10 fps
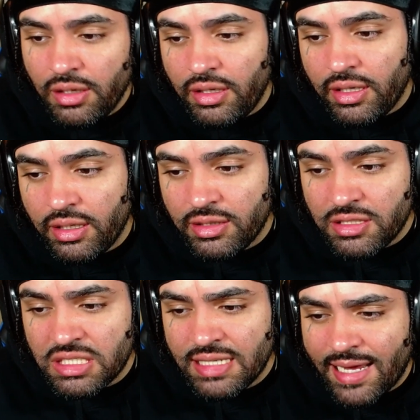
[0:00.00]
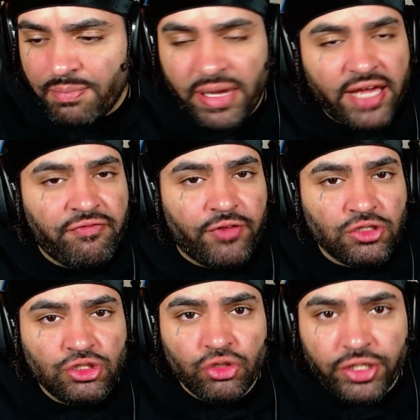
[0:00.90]
And this is not a bad
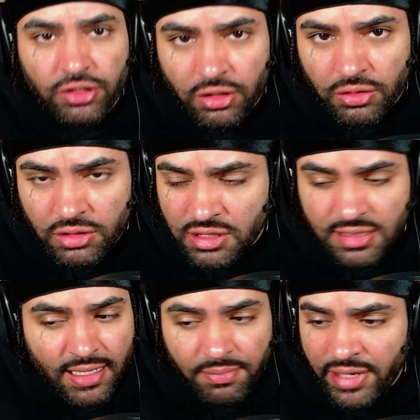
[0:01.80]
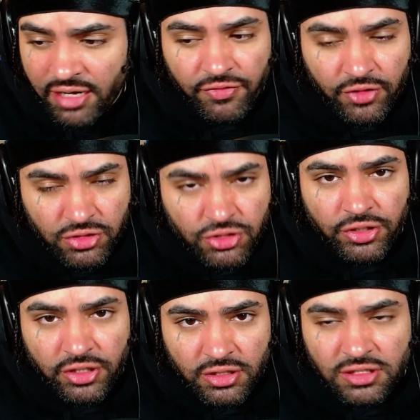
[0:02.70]
first joint, though. It's not a bad first
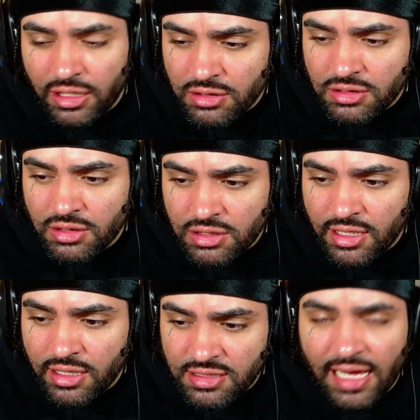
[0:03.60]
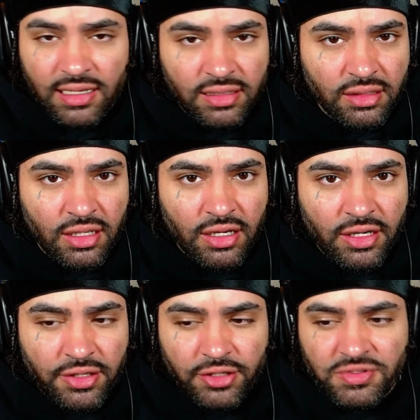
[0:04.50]
joint. It sounds solid.
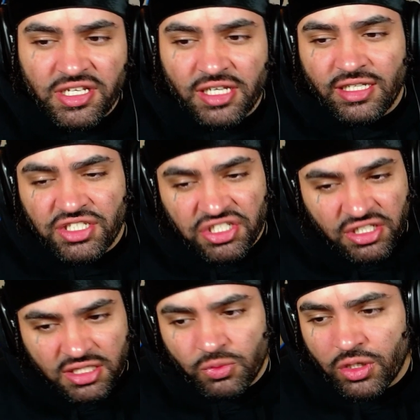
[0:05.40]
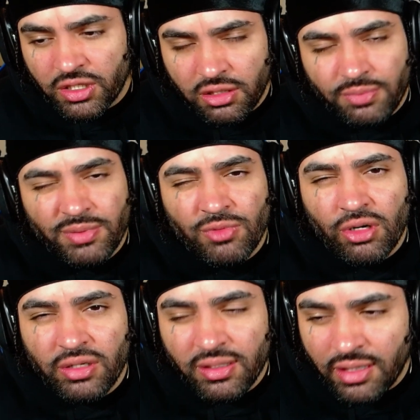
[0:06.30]
You know what I'm saying? They just need to work a little bit
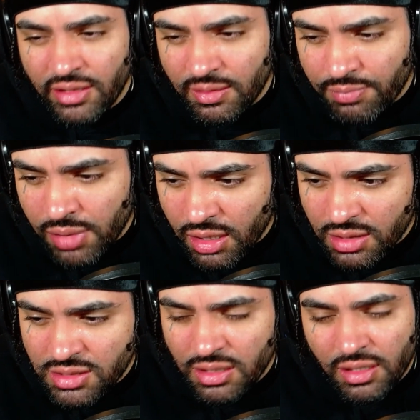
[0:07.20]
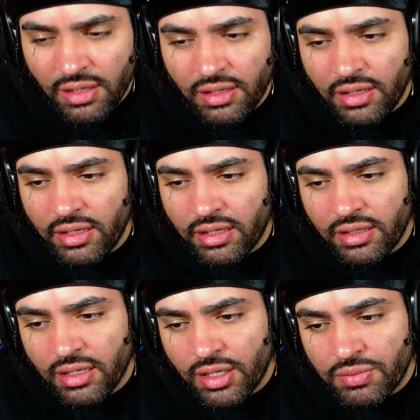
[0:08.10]
more on their bars.
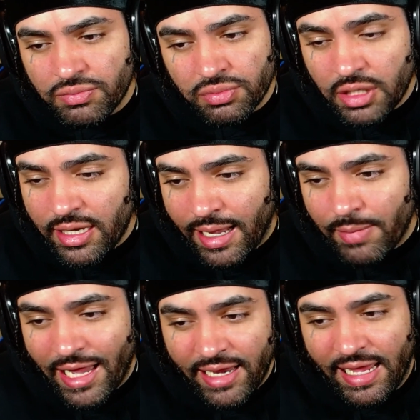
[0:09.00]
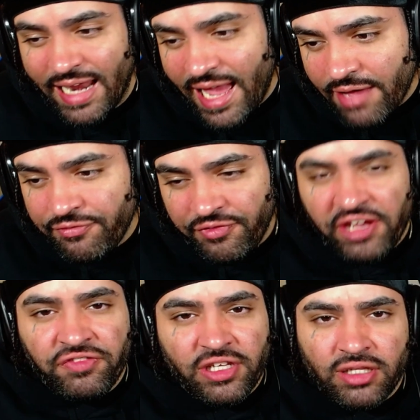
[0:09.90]
And I have
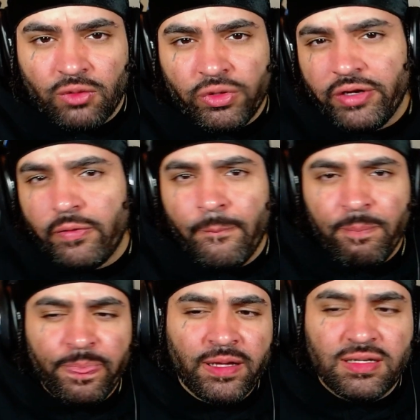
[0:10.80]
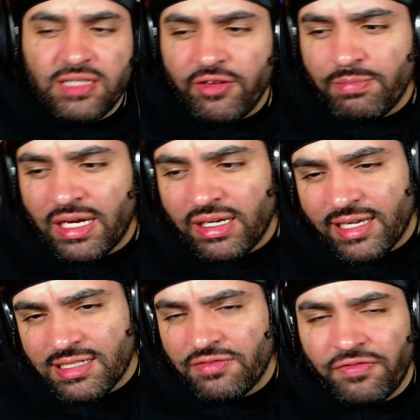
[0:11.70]
faith that they will. Because everybody
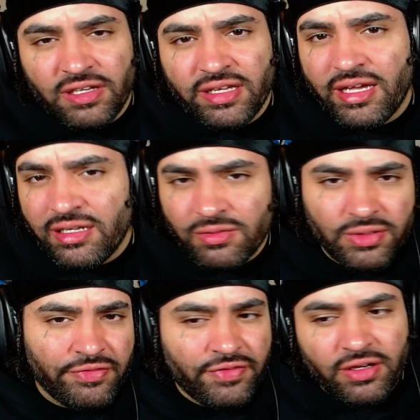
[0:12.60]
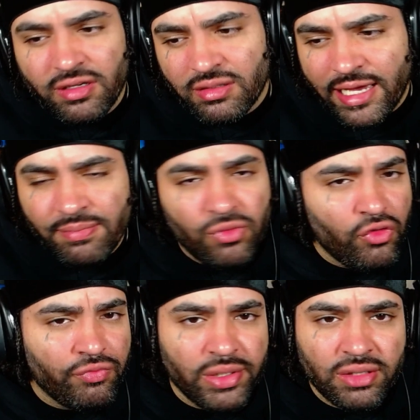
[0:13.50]
that's affiliated with that
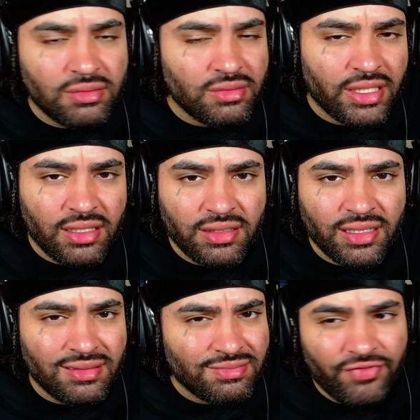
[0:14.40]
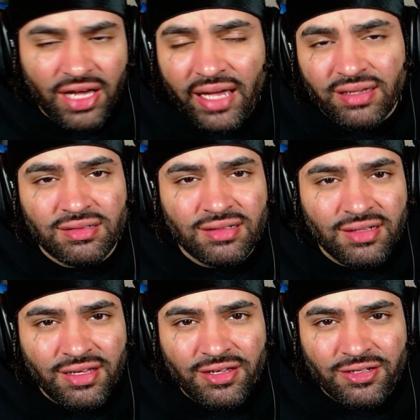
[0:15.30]
movement, they fire.
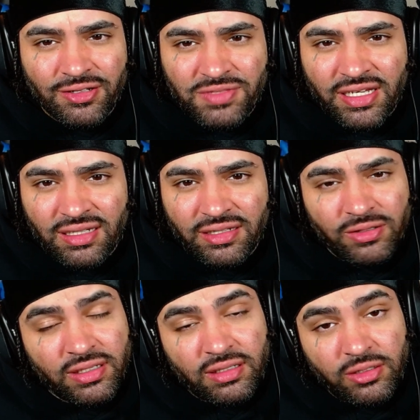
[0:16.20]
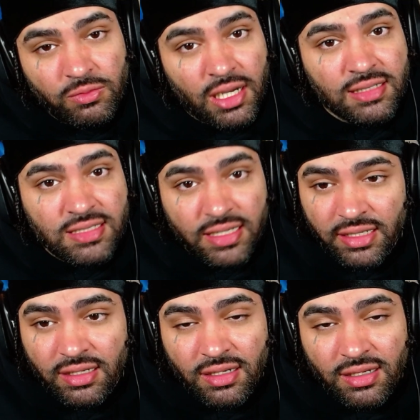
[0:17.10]
You know what I'm saying? Little
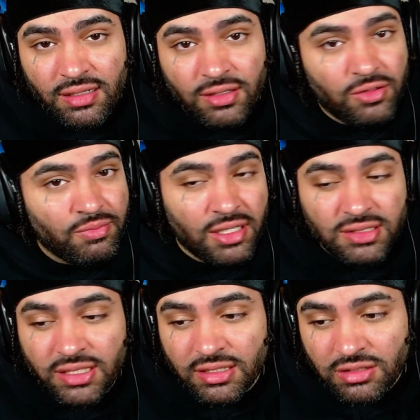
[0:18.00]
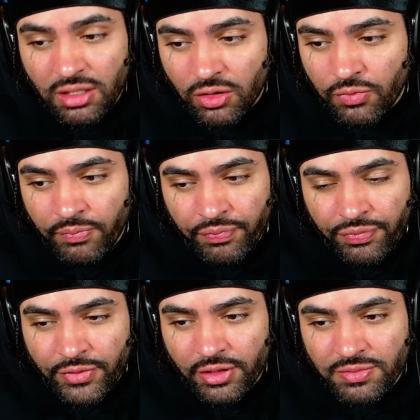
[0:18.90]
Monte. Little Monte's dope.
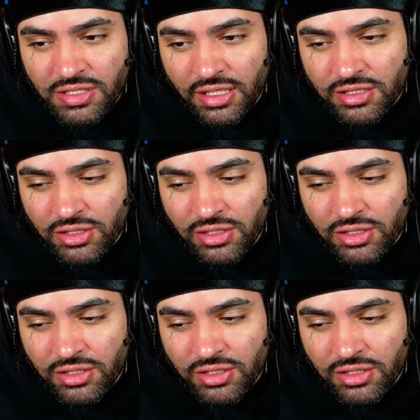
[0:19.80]
You know what I'm saying?